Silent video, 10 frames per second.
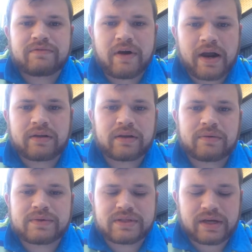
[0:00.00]
Finally,
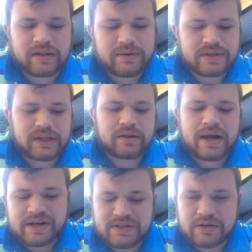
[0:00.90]
that was like the
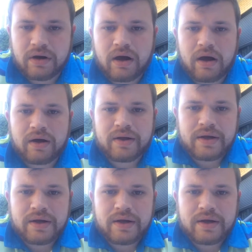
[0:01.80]
last straw.